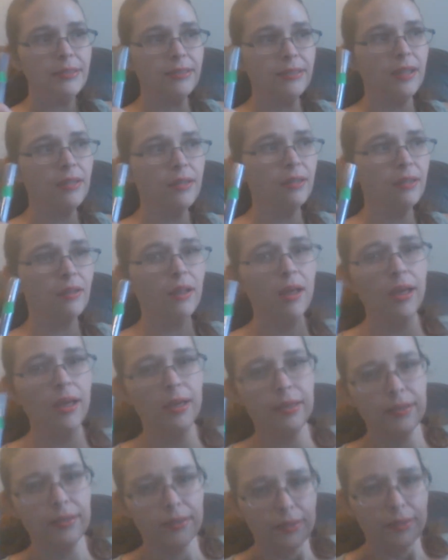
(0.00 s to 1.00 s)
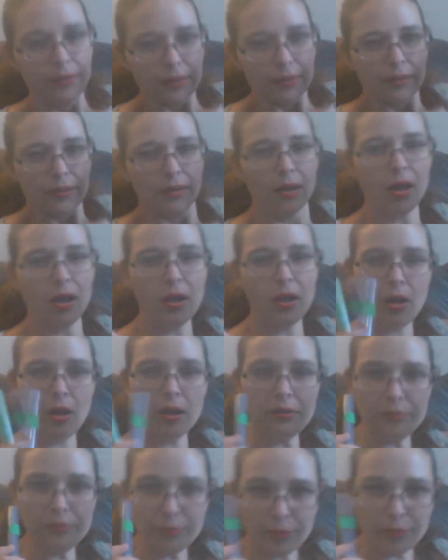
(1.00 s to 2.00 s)
done a lot
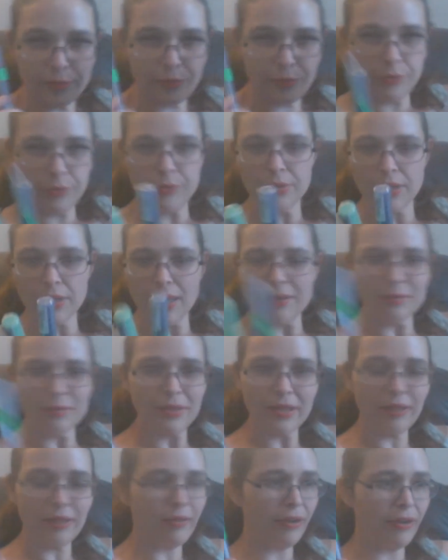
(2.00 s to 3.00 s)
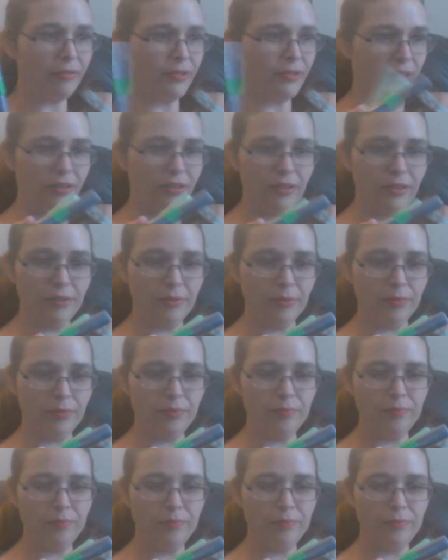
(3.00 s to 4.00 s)
of reviews. I don't think I've ever done any
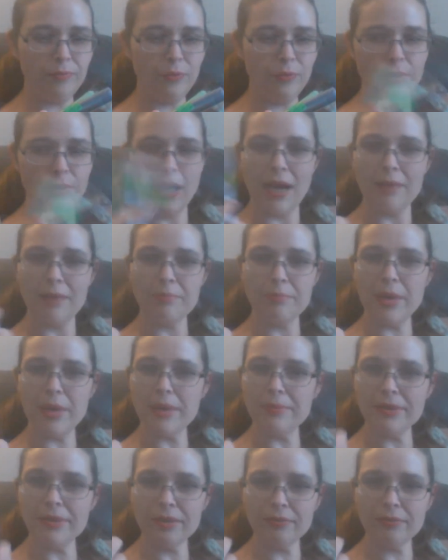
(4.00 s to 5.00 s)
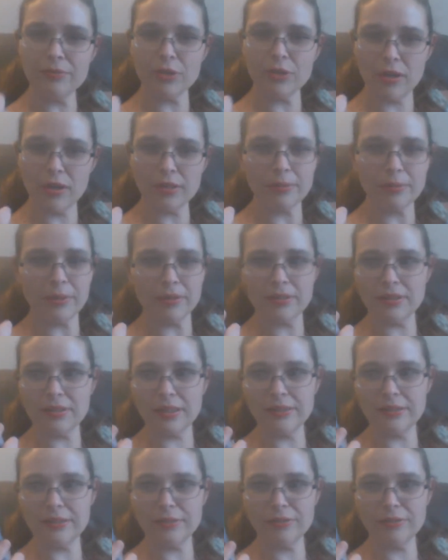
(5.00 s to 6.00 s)
reviews. I maybe have talked about
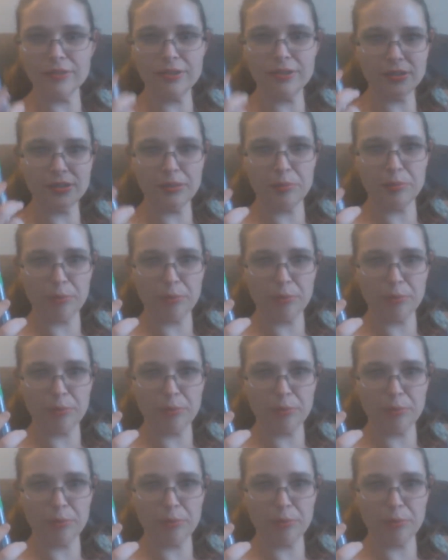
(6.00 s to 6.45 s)
slight differences in